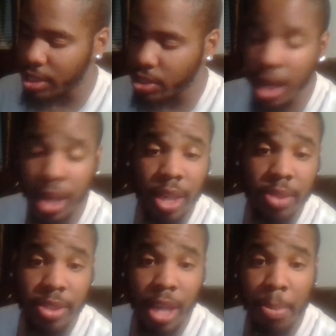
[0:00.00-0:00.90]
into our
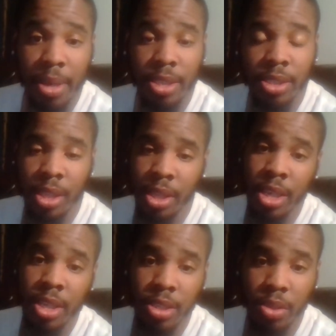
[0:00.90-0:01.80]
customs. That means
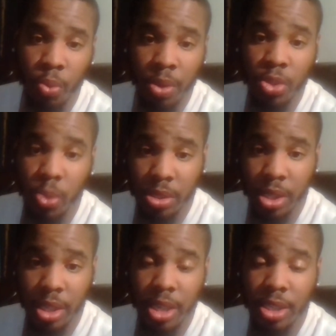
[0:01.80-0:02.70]
these rituals
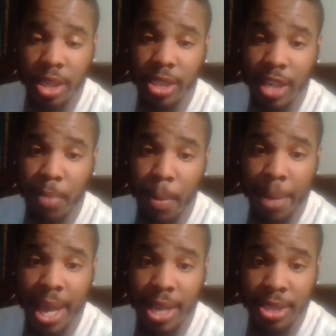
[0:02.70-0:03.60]
and these things have been
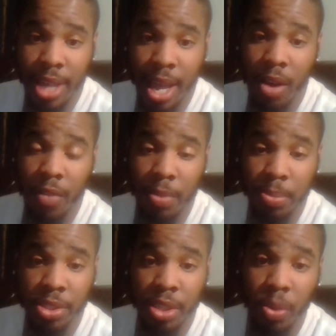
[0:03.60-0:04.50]
passed down
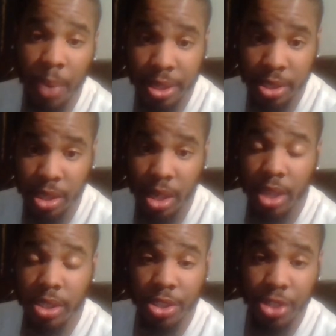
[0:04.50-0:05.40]
from generation
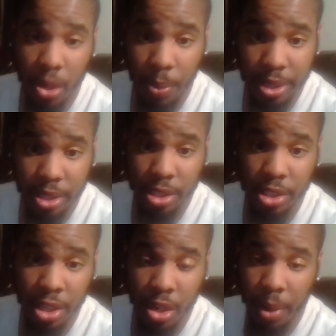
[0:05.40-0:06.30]
to generation to
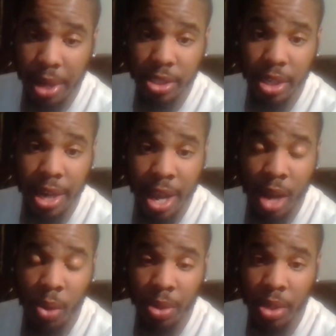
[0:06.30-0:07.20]
generation. And
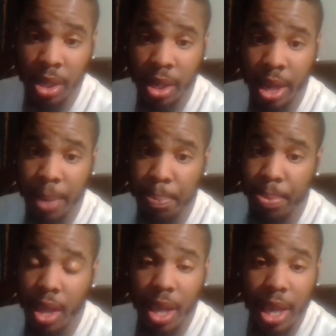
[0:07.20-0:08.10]
now when you look at it,
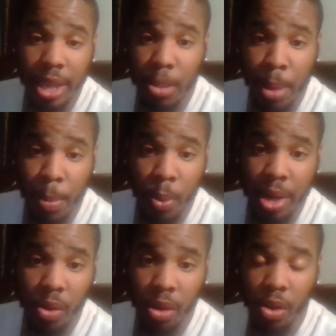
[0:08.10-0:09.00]
as a people, we
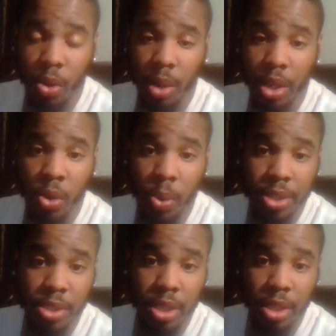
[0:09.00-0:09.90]
no longer really
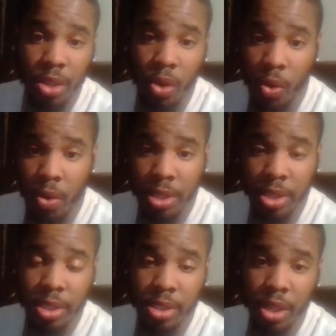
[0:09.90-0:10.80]
question the
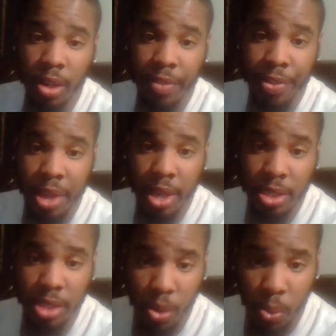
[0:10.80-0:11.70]
origins of the
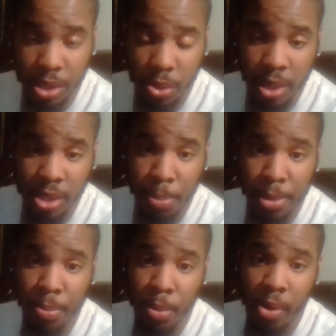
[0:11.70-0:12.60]
things in which we as a
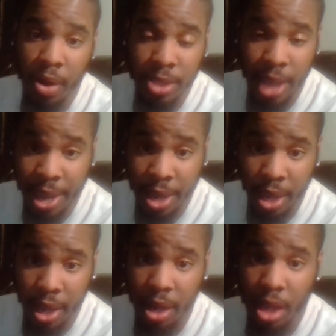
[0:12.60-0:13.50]
people partake
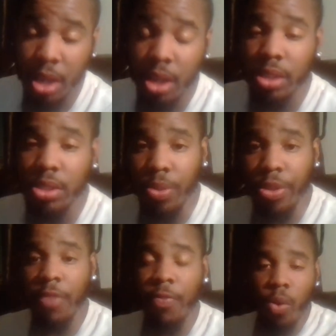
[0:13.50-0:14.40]
in. So
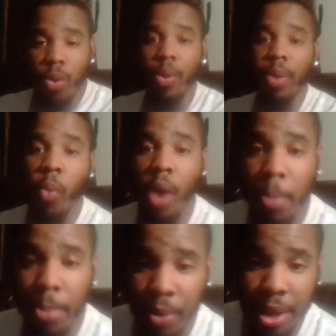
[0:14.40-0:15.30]
therefore, when
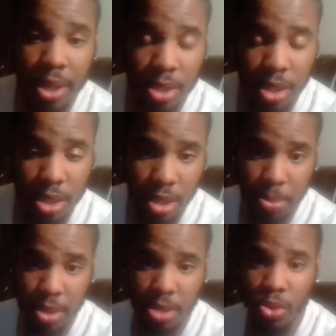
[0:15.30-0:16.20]
one brings
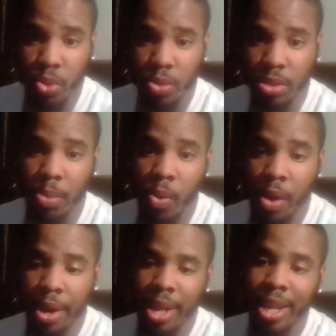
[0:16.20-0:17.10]
something to
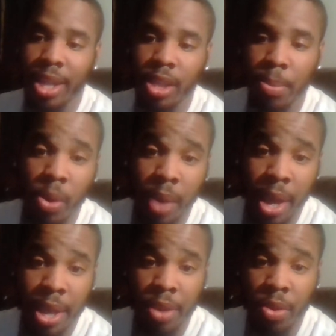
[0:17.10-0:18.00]
someone and let them know,
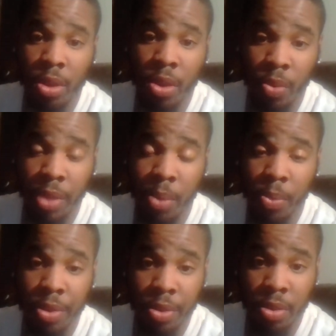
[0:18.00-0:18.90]
hey, you know that
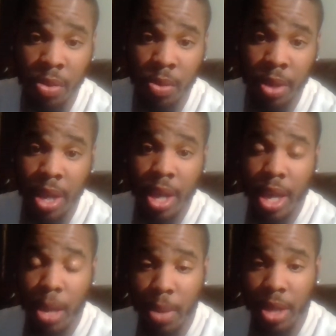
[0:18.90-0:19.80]
what you're doing,
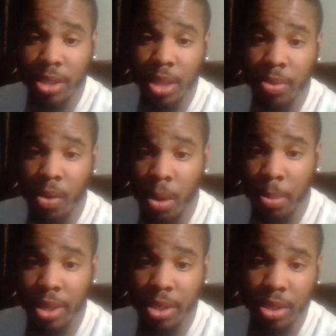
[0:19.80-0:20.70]
it may seem
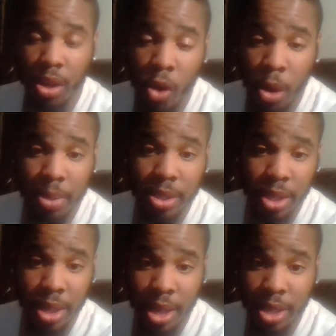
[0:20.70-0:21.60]
harmless
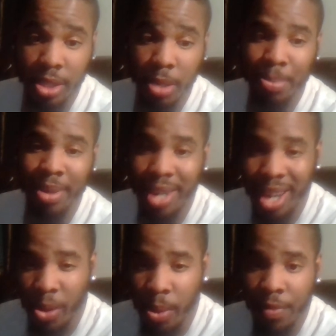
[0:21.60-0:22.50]
and innocent, but
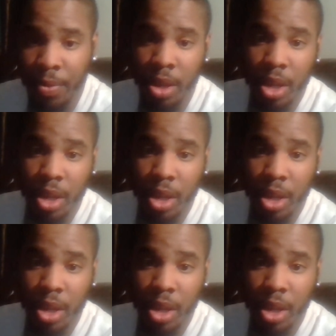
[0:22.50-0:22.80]
however,